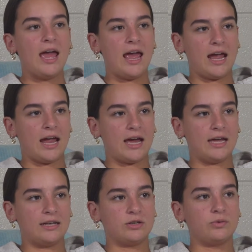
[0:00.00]

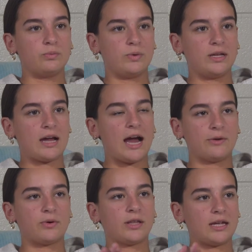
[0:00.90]
And we kind
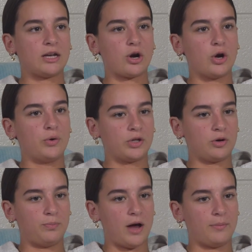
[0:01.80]
of were like in our own
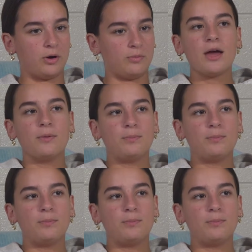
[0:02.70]
little bubble,